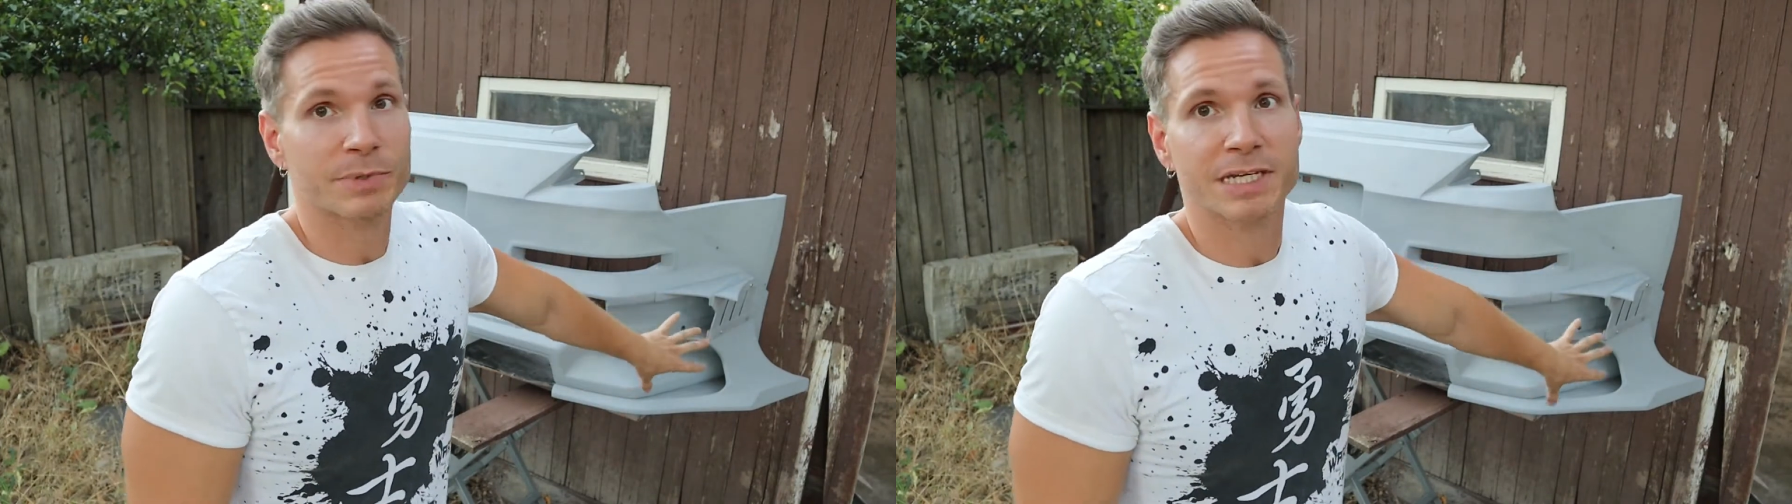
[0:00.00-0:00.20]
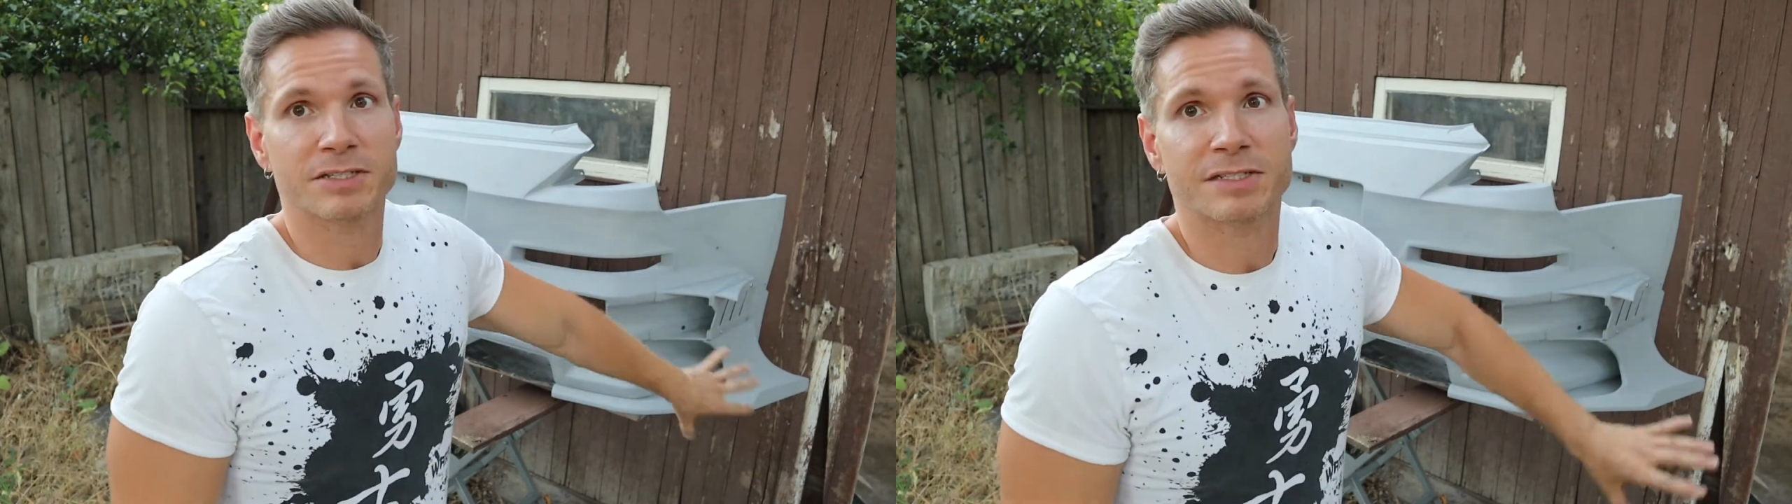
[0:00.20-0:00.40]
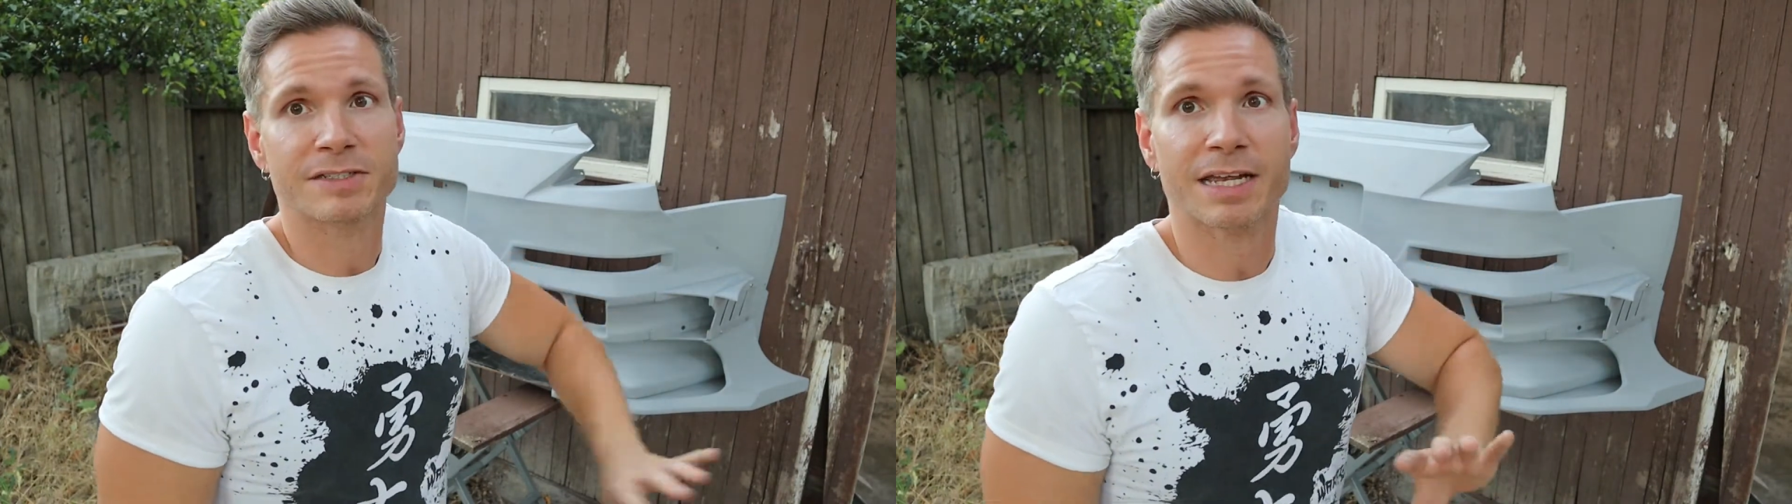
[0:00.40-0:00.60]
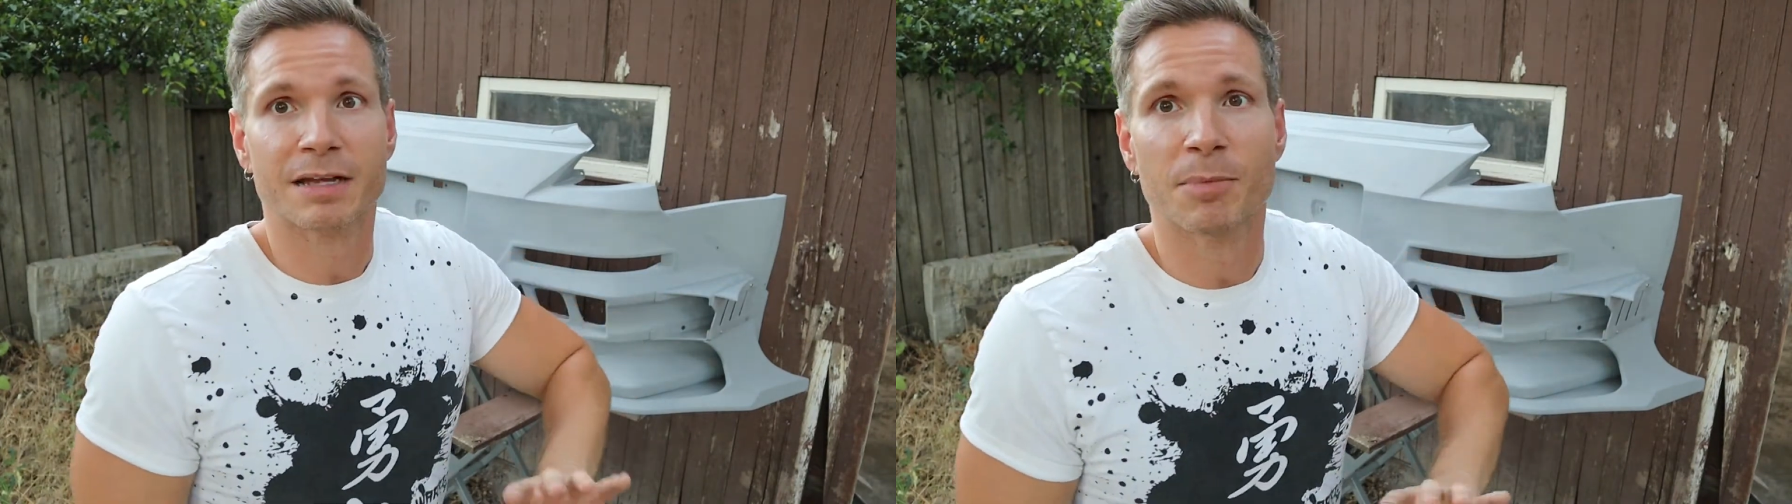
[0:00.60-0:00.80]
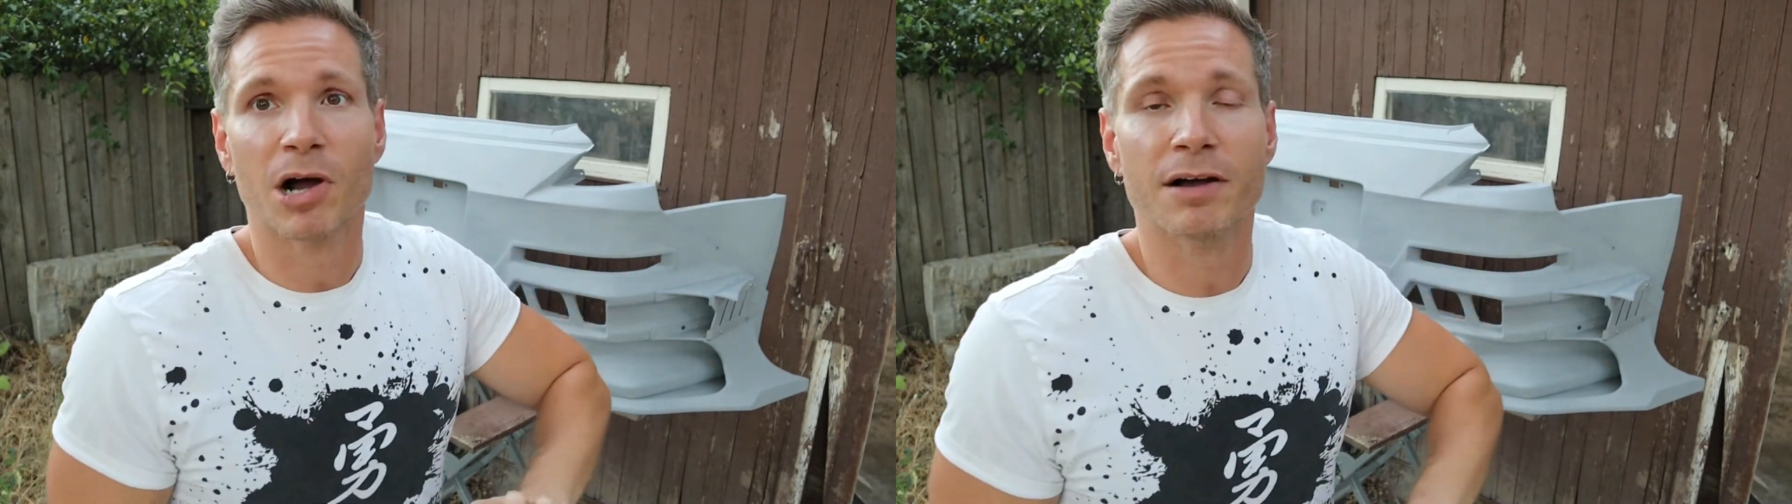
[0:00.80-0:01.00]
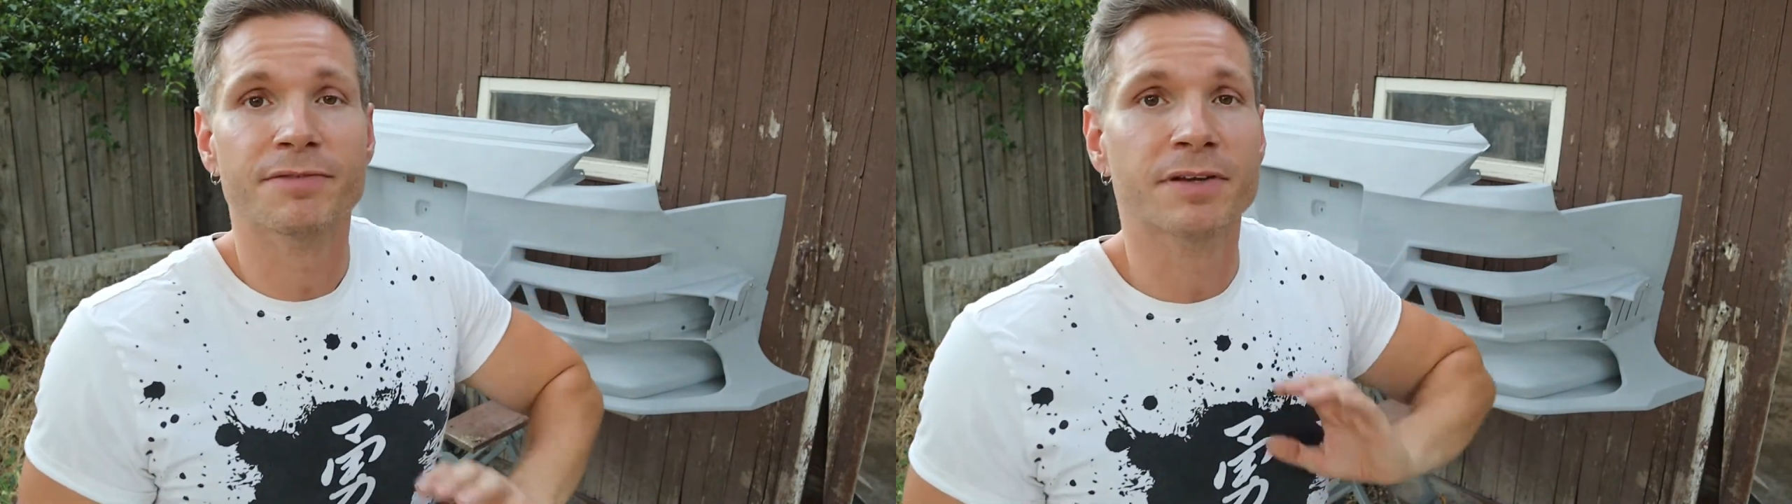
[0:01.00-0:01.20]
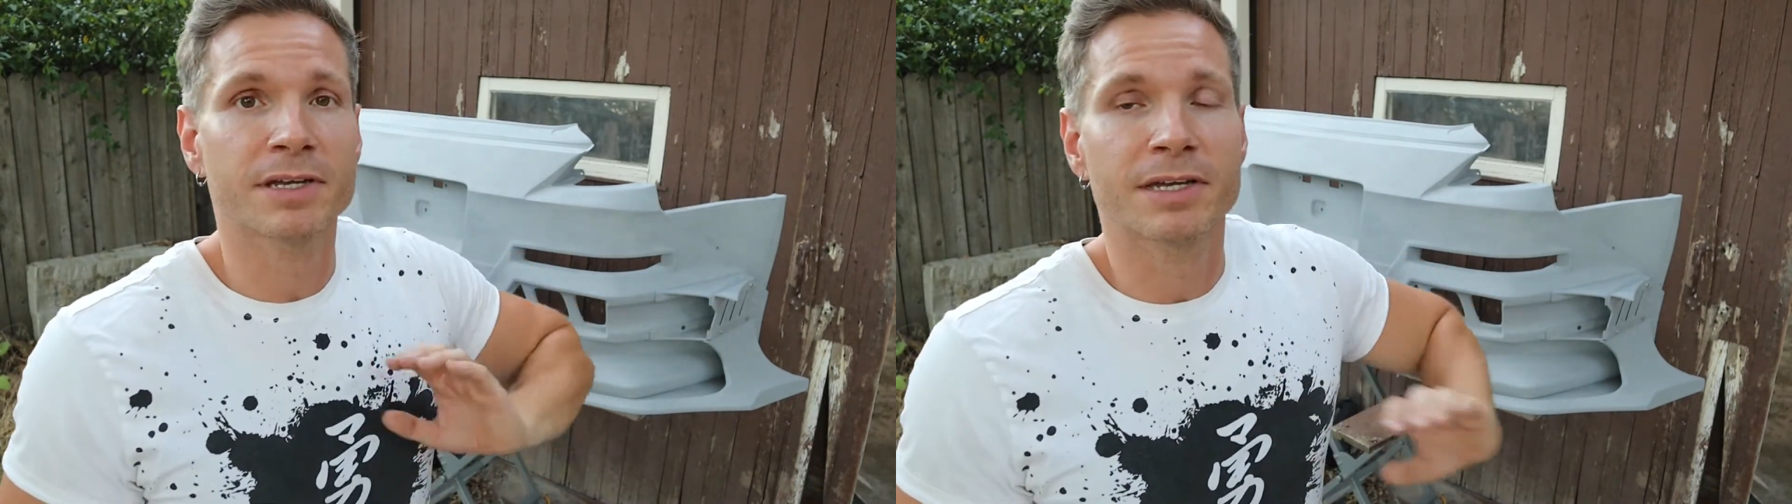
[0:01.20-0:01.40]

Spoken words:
we can just take them off,